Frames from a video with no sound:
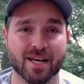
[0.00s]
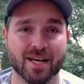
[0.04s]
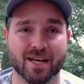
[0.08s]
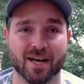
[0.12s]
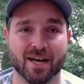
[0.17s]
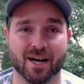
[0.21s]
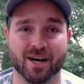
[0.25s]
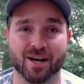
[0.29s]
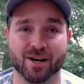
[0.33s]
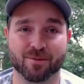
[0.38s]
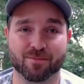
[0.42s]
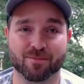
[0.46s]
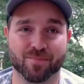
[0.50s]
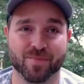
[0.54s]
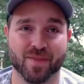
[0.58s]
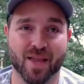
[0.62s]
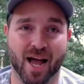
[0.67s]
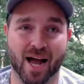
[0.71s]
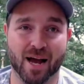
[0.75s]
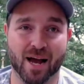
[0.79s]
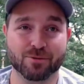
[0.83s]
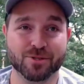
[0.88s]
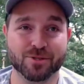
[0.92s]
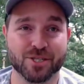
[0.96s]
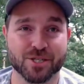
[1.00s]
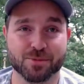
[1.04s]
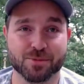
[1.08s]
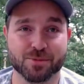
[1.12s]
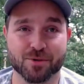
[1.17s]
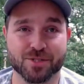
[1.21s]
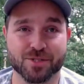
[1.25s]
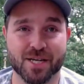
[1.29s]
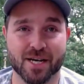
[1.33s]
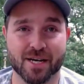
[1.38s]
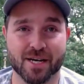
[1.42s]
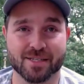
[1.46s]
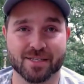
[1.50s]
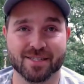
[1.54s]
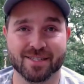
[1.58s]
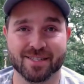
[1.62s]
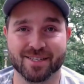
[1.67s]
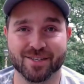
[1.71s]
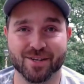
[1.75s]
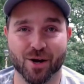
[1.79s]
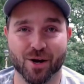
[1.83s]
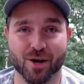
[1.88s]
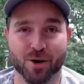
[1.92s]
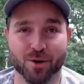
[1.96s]
I would just protect,
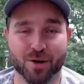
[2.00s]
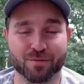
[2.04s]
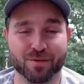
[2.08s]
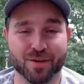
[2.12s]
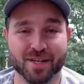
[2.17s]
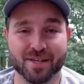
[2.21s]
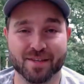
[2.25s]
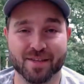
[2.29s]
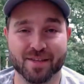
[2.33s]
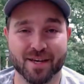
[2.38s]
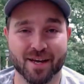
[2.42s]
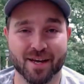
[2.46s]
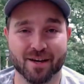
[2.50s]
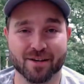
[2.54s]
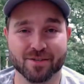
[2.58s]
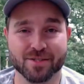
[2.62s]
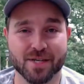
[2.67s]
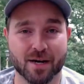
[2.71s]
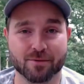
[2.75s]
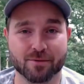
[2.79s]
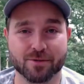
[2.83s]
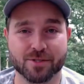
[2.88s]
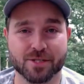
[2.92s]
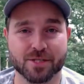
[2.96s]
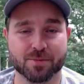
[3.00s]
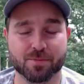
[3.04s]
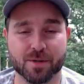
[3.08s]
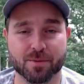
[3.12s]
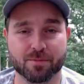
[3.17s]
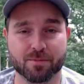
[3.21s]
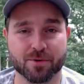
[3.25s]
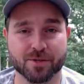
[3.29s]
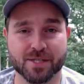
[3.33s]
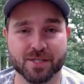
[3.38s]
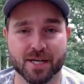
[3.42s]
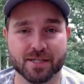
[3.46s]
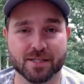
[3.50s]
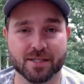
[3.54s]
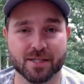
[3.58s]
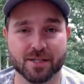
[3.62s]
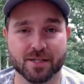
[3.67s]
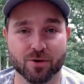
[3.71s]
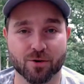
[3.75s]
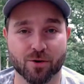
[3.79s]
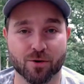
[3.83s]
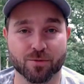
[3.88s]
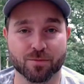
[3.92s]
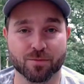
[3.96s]
if anything else, I would just be protecting
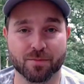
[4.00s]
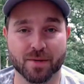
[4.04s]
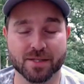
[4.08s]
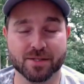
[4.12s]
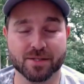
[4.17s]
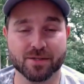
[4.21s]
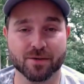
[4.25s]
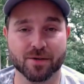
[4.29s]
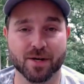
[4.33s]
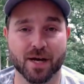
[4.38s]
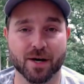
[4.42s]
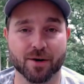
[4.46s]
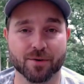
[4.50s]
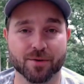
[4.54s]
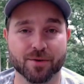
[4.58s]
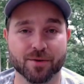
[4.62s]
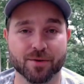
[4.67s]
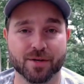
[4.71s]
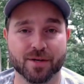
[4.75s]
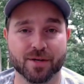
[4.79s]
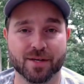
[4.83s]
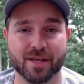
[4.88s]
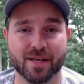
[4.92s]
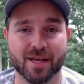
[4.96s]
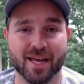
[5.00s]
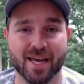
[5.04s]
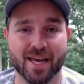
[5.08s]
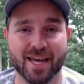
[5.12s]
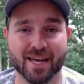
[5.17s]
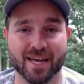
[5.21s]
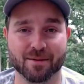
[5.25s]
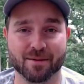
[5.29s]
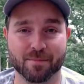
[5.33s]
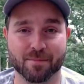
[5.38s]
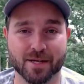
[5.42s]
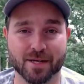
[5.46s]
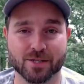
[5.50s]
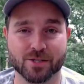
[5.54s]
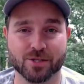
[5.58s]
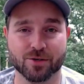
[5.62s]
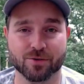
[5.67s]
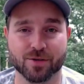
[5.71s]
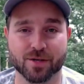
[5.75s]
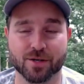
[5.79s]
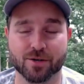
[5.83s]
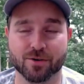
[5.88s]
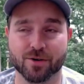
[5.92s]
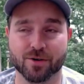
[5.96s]
your own mental health and make
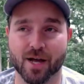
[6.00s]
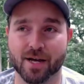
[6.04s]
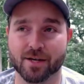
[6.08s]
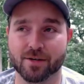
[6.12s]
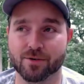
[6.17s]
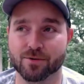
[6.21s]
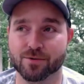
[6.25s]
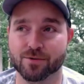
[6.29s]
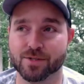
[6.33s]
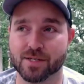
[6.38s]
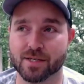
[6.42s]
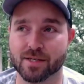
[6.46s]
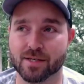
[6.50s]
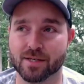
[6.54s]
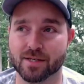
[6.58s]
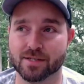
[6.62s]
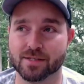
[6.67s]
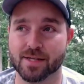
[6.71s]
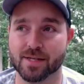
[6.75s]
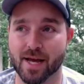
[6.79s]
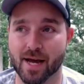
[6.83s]
sure that you're not using these.